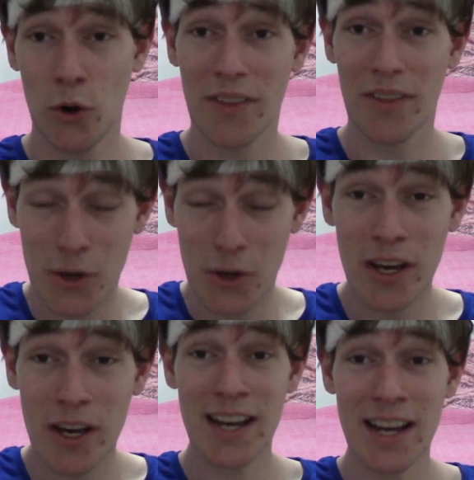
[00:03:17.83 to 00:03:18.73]
own
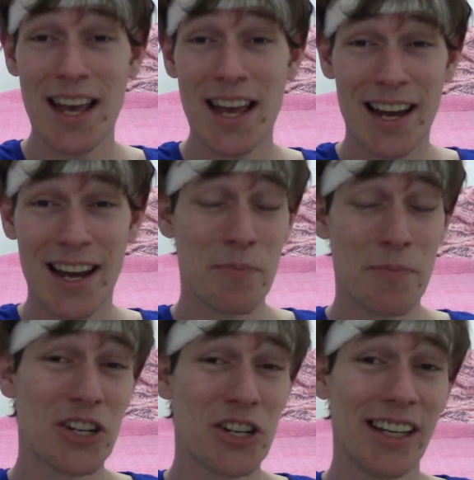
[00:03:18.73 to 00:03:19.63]
mother's cooking,
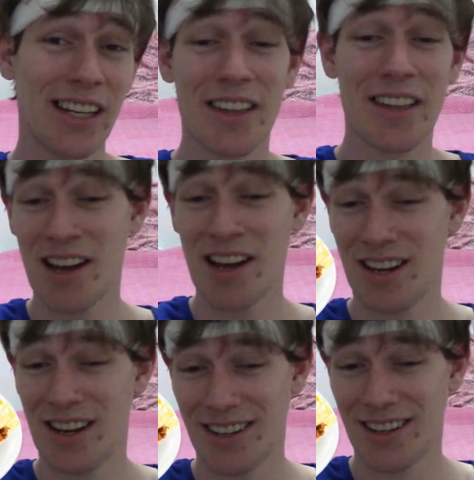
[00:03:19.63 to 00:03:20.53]
especially
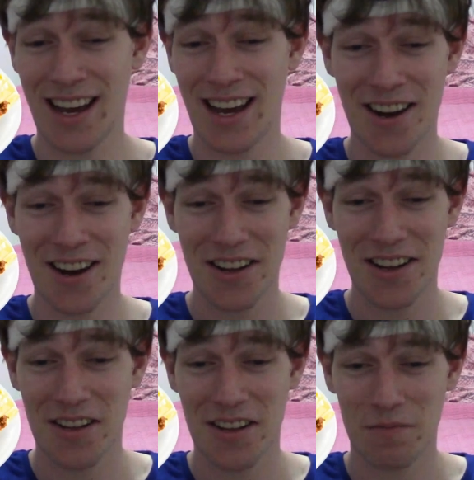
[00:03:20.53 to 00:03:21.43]
lasagna.
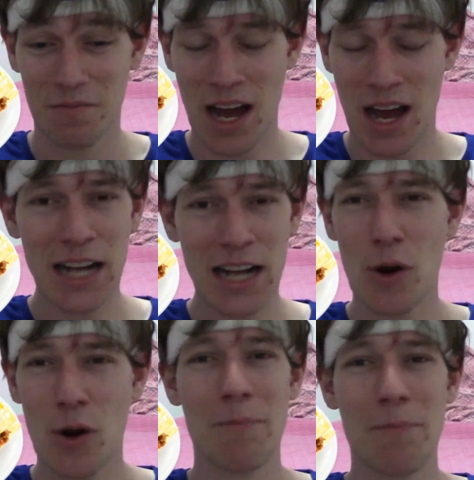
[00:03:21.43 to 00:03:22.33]
Now,
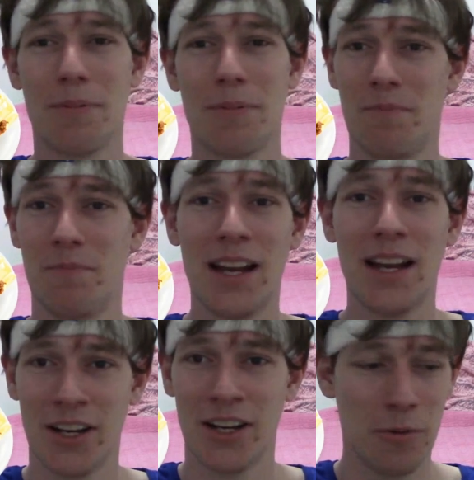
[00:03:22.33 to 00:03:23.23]
I grew up,
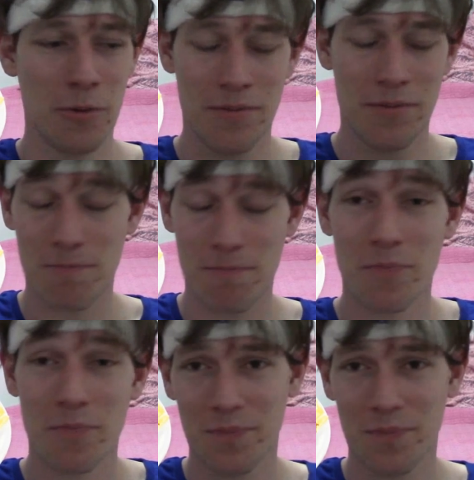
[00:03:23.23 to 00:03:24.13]
like, you know,
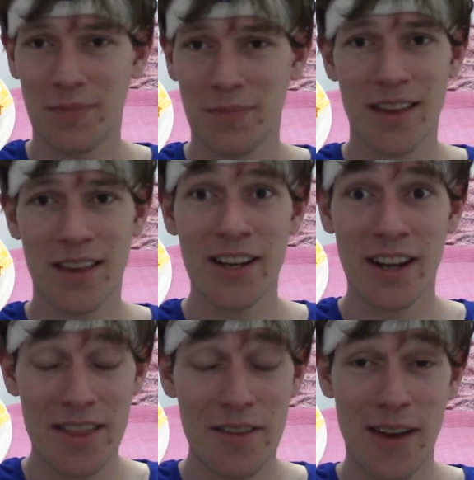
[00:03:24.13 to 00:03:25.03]
with
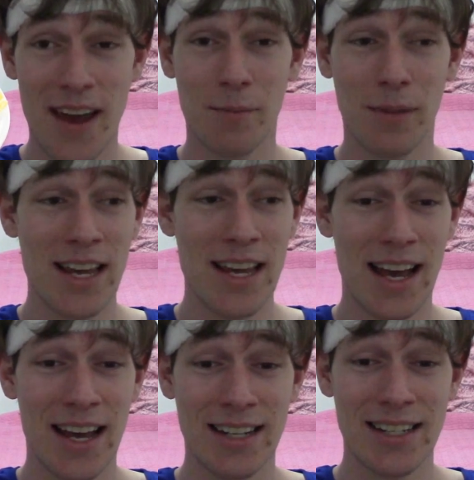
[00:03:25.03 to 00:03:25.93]
lasagna in the
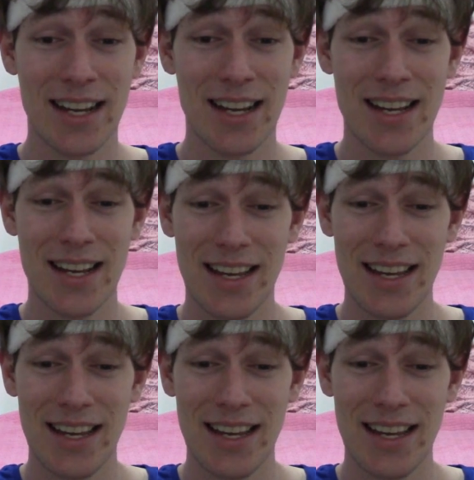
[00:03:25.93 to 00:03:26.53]
family, and